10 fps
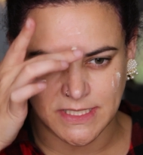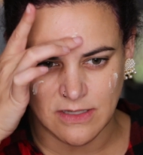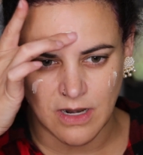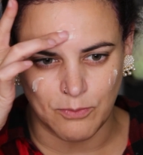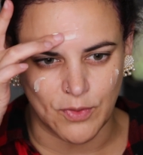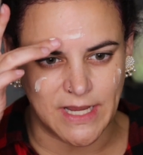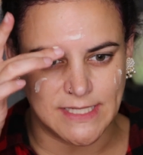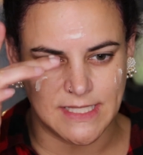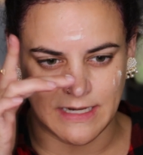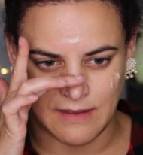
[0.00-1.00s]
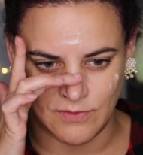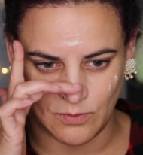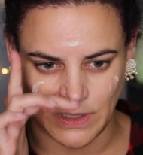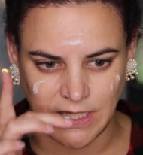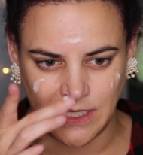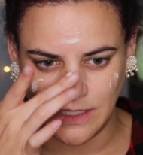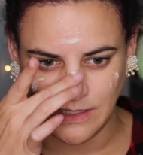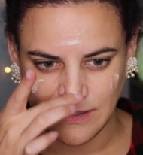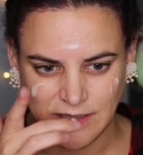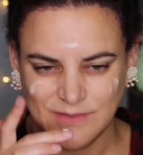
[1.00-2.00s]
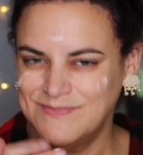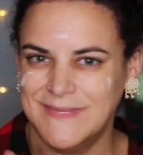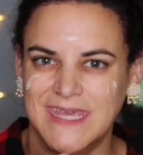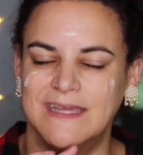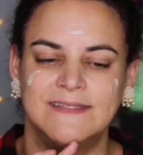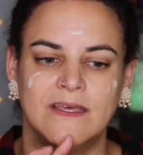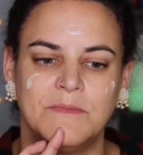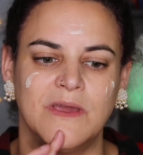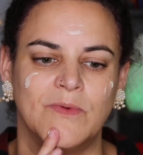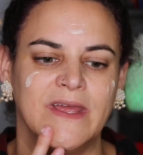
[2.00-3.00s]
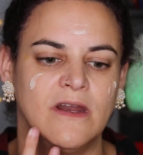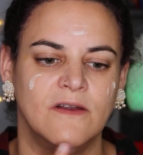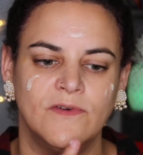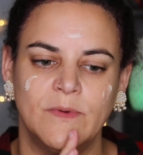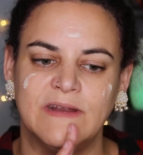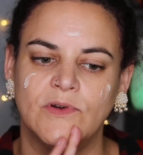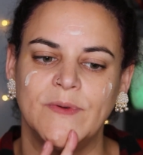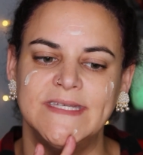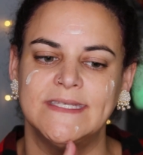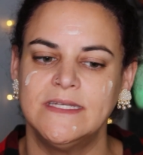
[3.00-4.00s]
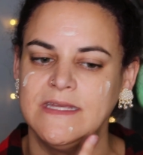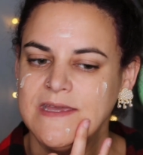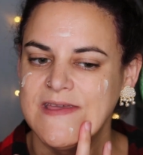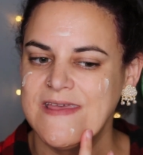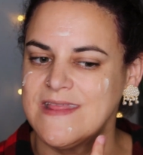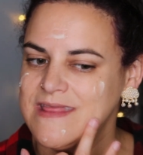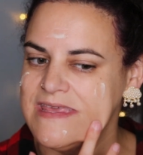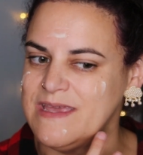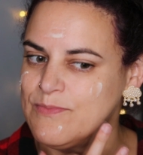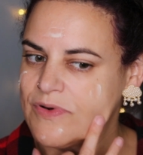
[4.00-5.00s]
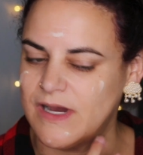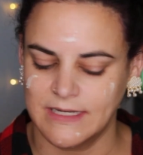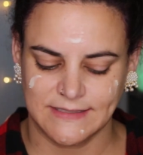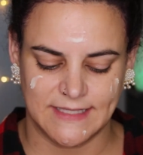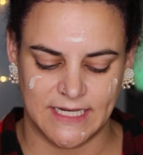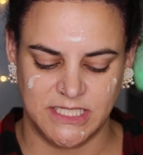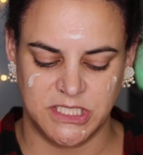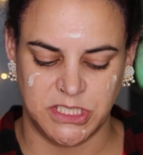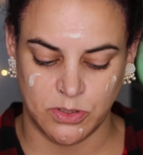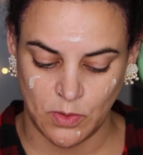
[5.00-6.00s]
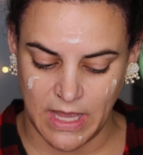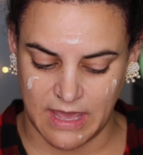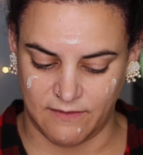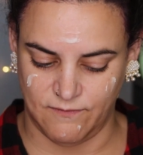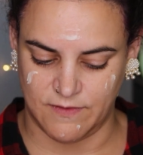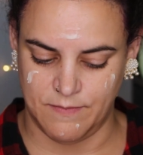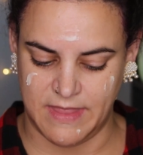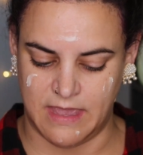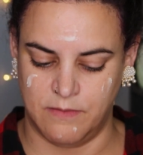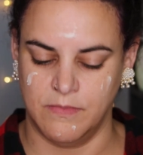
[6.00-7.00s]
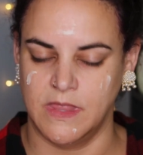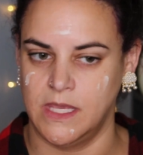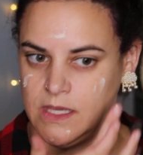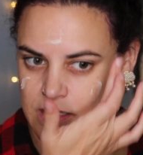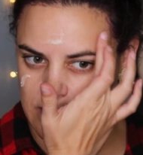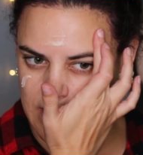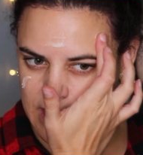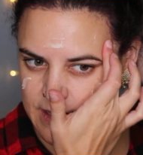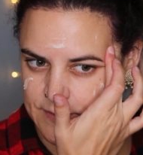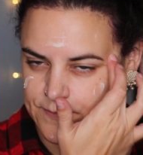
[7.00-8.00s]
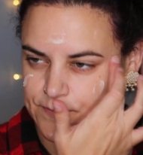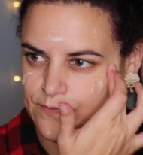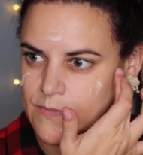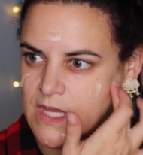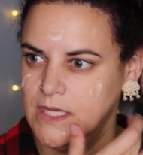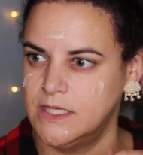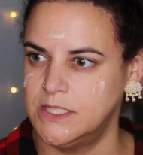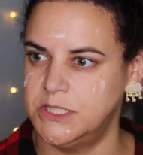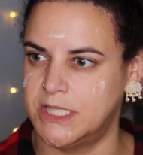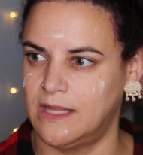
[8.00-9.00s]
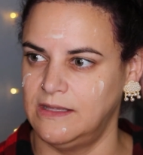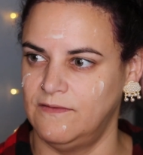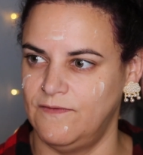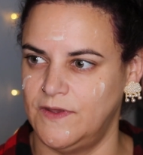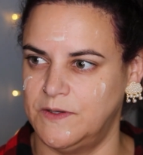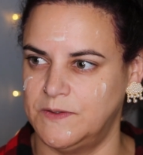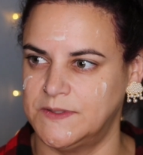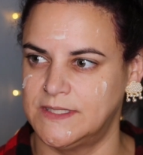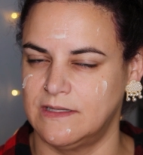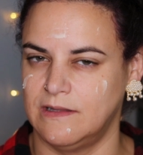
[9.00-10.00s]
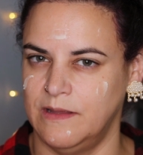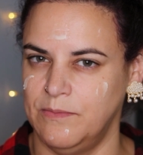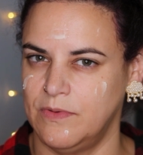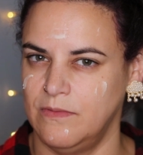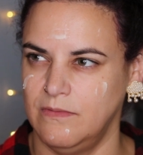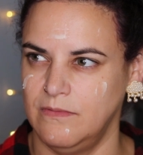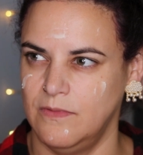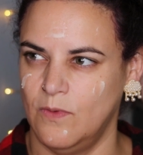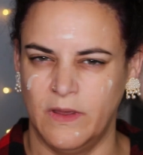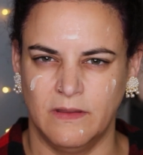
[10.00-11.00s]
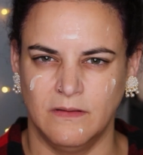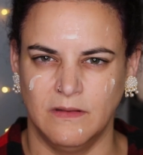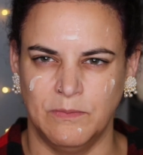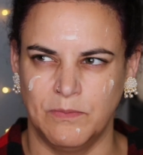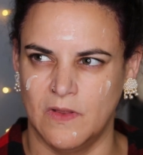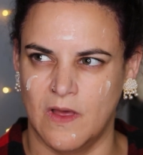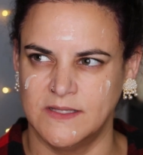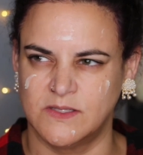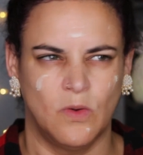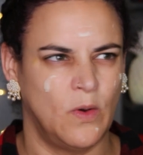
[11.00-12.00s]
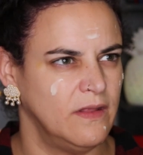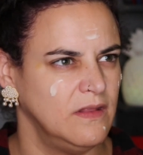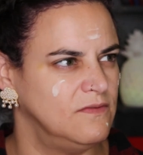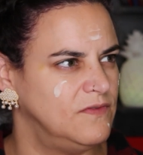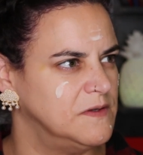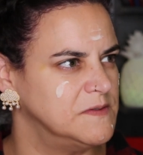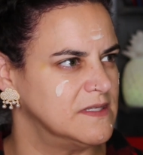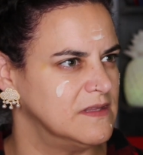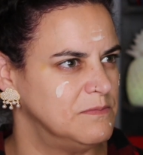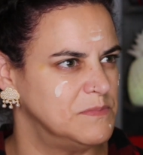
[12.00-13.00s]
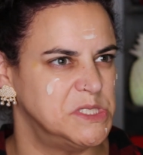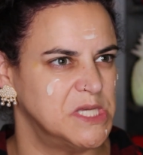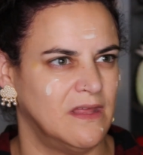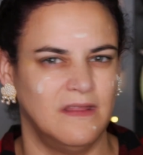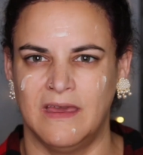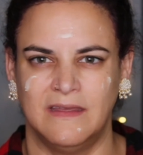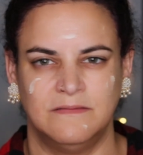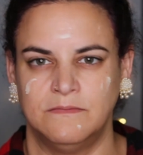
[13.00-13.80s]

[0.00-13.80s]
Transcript: just not a brand that ever really hits on my radar for whatever reason. The products that I do have from them, the um, gel infused lip oil, lip gloss, or oil infused lip gel,